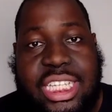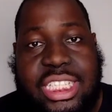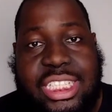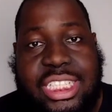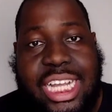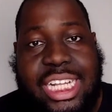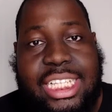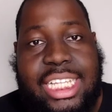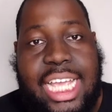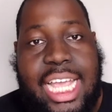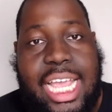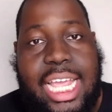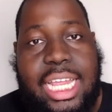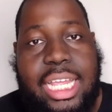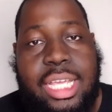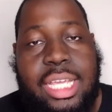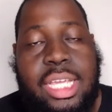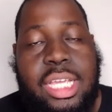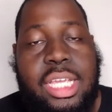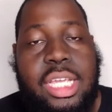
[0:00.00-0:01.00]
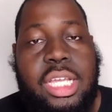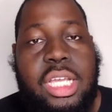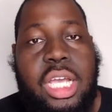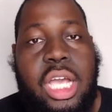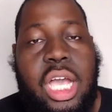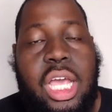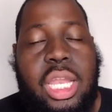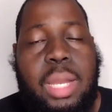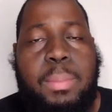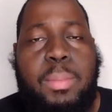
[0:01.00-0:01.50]
He said that
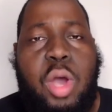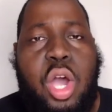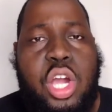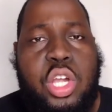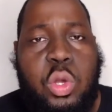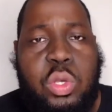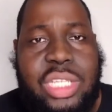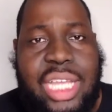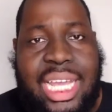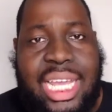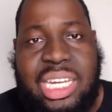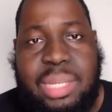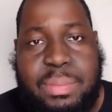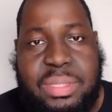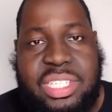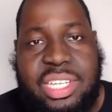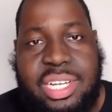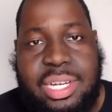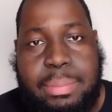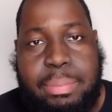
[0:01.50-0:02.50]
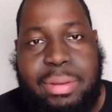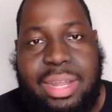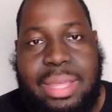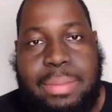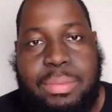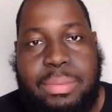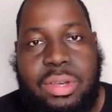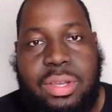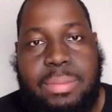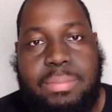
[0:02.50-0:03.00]
uh, Lamar knows 80% of the
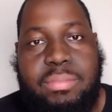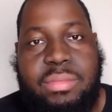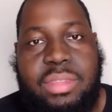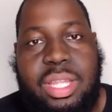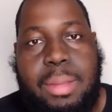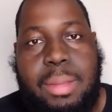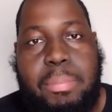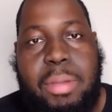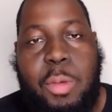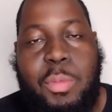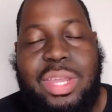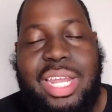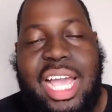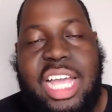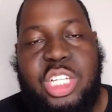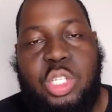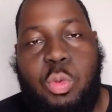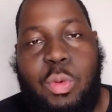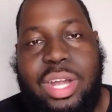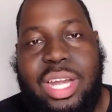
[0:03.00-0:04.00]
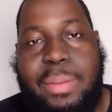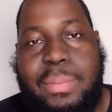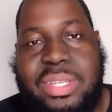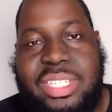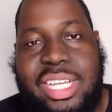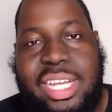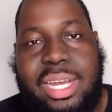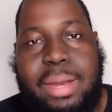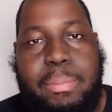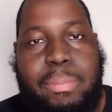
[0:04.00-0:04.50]
playbook, but we got 20%
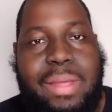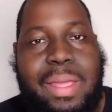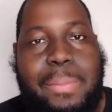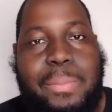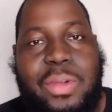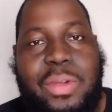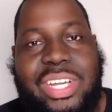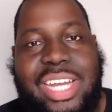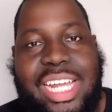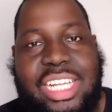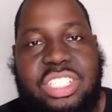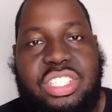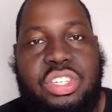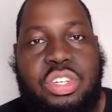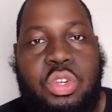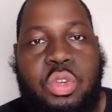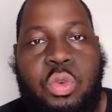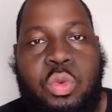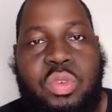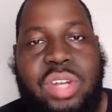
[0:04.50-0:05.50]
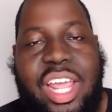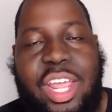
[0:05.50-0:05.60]
of the playbook that's new